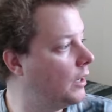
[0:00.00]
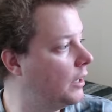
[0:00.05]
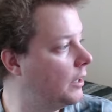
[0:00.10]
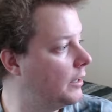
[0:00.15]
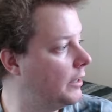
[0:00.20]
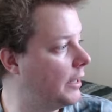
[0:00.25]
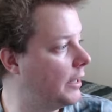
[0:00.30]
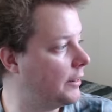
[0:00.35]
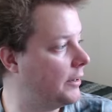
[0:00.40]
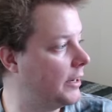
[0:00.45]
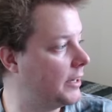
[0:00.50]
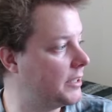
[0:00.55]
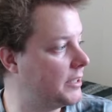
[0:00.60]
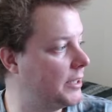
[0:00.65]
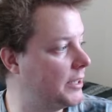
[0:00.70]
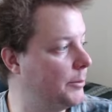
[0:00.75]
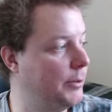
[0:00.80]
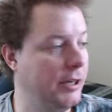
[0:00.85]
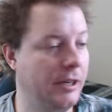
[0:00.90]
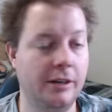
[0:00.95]
Now the next
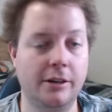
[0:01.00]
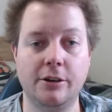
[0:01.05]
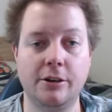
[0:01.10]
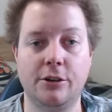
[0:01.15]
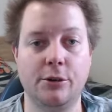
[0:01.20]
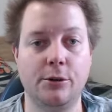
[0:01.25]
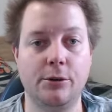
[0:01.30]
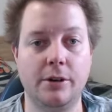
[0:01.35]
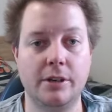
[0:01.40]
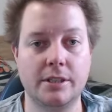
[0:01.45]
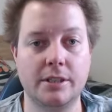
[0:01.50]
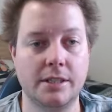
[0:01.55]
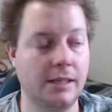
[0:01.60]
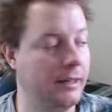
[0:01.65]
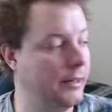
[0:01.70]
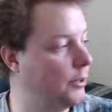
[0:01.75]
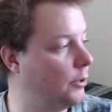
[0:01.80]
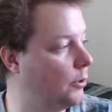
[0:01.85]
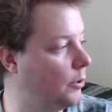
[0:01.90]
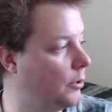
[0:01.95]
thing we need to do is
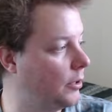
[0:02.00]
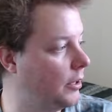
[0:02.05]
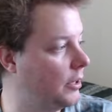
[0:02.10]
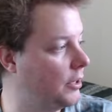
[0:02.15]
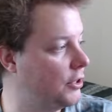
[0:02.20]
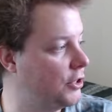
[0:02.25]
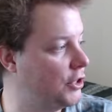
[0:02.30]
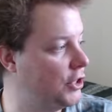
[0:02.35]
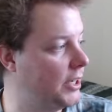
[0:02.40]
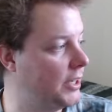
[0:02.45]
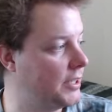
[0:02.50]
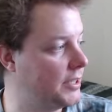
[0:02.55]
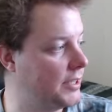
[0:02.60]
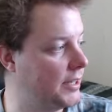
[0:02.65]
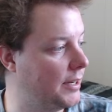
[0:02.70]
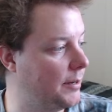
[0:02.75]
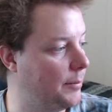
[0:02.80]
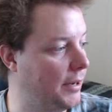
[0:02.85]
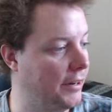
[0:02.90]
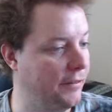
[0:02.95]
click on
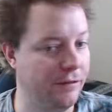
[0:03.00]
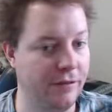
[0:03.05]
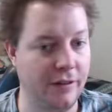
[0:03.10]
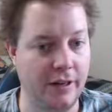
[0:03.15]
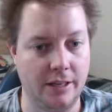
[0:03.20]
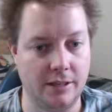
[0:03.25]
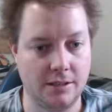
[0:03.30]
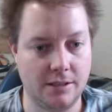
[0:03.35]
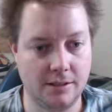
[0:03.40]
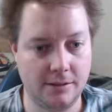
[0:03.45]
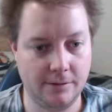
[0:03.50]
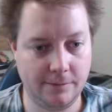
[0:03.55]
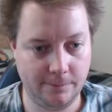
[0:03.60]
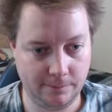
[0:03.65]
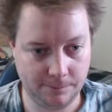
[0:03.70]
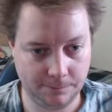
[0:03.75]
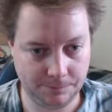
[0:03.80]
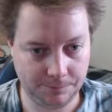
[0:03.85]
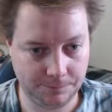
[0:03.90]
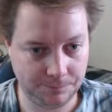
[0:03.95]
GSM Advanced.
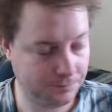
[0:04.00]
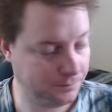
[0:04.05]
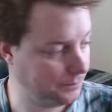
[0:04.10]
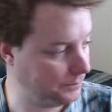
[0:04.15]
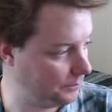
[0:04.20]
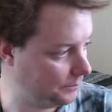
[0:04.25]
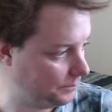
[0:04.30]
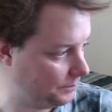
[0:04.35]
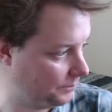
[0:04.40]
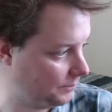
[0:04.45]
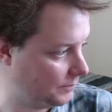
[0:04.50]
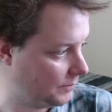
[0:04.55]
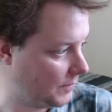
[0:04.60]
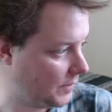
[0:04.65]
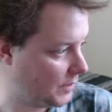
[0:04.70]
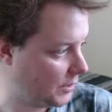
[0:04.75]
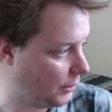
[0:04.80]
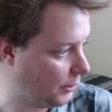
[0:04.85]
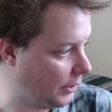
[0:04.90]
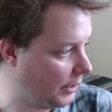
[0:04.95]
And
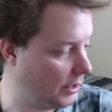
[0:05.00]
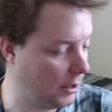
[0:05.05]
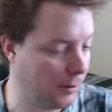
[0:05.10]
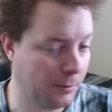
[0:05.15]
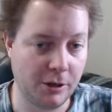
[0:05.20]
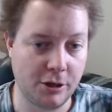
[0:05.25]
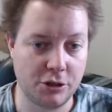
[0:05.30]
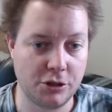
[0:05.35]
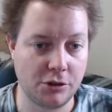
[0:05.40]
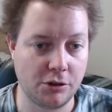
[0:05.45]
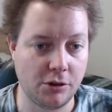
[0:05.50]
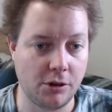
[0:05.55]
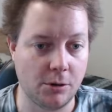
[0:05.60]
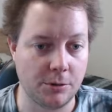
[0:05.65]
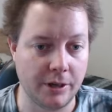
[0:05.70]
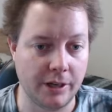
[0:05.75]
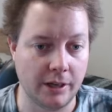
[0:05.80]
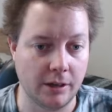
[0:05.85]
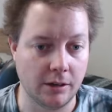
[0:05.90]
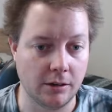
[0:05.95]
I'm going to scroll
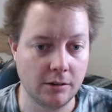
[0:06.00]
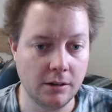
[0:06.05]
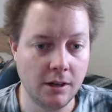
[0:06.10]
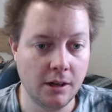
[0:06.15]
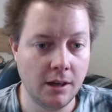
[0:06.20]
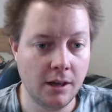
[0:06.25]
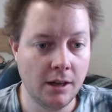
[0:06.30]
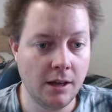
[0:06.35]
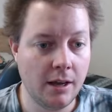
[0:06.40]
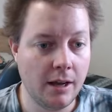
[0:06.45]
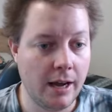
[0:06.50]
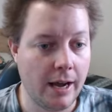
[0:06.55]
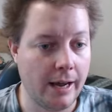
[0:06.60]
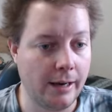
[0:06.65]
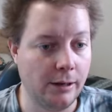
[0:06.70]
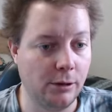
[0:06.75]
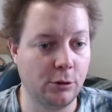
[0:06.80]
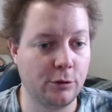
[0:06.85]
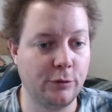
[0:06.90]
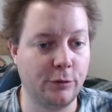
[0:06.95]
down
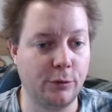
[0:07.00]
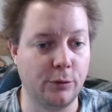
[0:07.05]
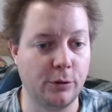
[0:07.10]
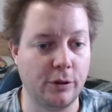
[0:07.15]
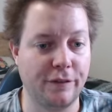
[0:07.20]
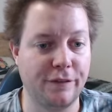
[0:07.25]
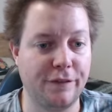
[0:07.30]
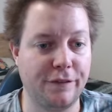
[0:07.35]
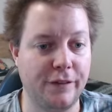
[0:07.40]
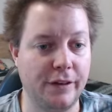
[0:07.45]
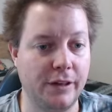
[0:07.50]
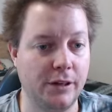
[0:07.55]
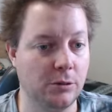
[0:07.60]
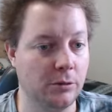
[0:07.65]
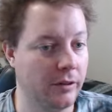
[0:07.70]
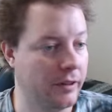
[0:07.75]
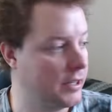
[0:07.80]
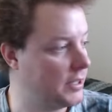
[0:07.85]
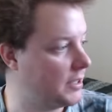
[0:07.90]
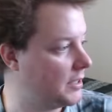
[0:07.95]
and look for the
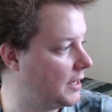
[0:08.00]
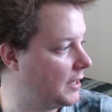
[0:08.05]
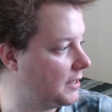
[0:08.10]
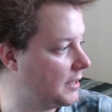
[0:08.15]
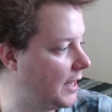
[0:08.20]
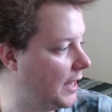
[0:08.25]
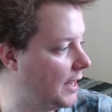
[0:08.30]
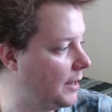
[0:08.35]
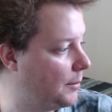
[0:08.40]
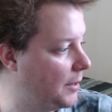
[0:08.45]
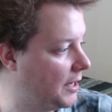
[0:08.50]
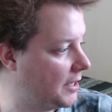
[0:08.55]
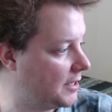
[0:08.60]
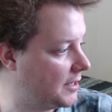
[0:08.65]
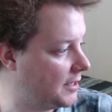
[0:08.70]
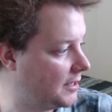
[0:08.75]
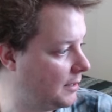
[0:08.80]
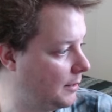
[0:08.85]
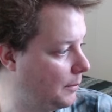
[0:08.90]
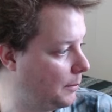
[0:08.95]
field that says
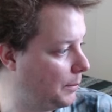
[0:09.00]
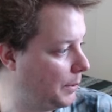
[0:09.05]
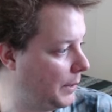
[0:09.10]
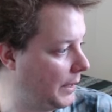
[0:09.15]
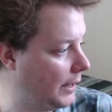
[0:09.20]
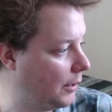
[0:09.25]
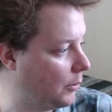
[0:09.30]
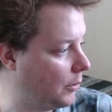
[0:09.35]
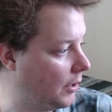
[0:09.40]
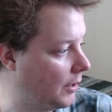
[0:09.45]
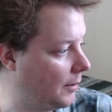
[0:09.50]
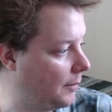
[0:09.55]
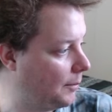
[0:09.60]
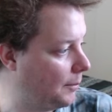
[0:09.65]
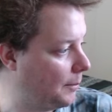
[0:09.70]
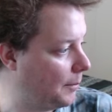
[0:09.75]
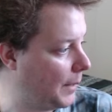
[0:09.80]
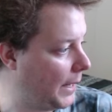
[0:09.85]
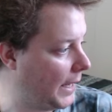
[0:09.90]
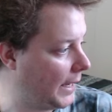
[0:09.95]
MS Power
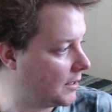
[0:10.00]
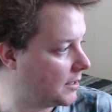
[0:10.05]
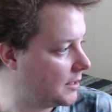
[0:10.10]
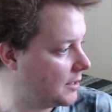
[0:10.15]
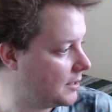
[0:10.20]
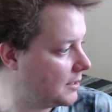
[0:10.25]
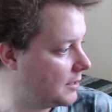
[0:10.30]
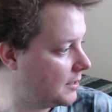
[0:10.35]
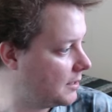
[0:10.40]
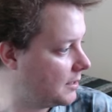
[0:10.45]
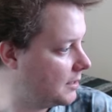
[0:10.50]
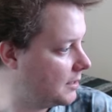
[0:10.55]
Max.